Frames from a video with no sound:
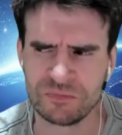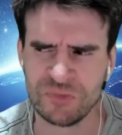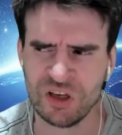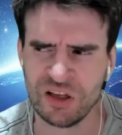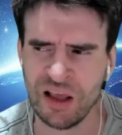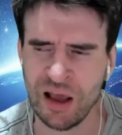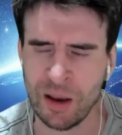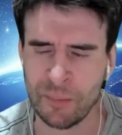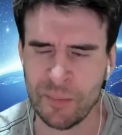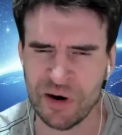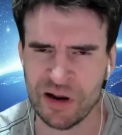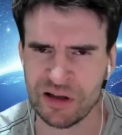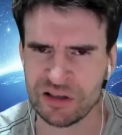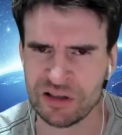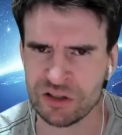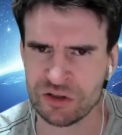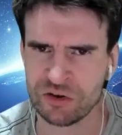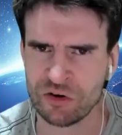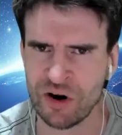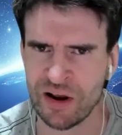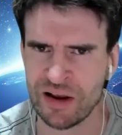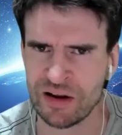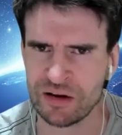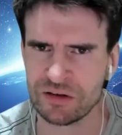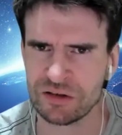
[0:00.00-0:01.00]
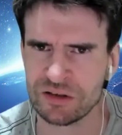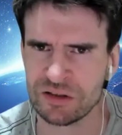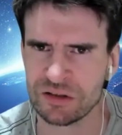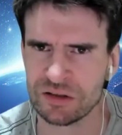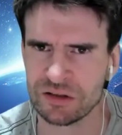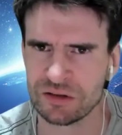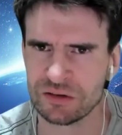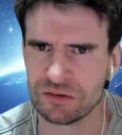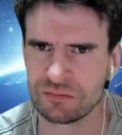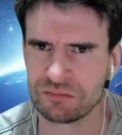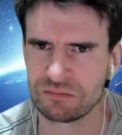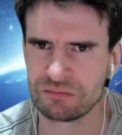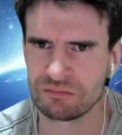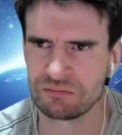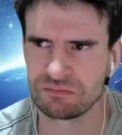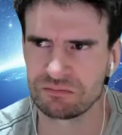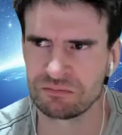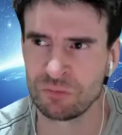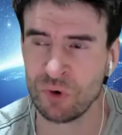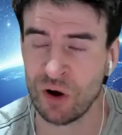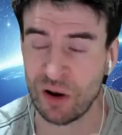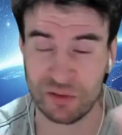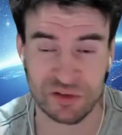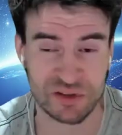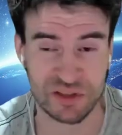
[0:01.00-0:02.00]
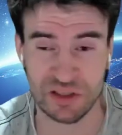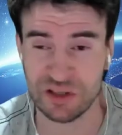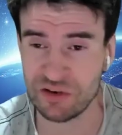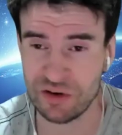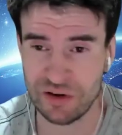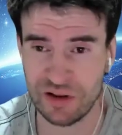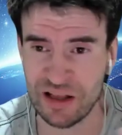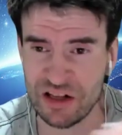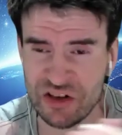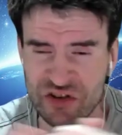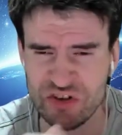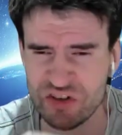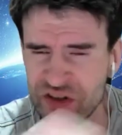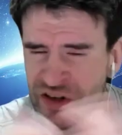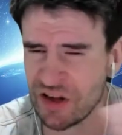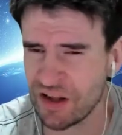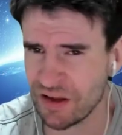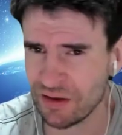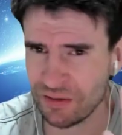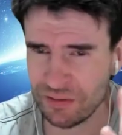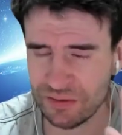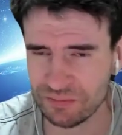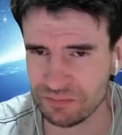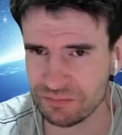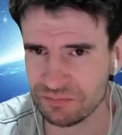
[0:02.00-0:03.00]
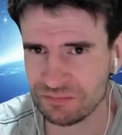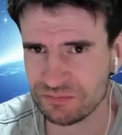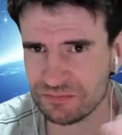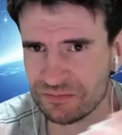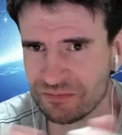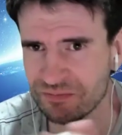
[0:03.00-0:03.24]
yeah, I mean, it's great. Well, it's interesting,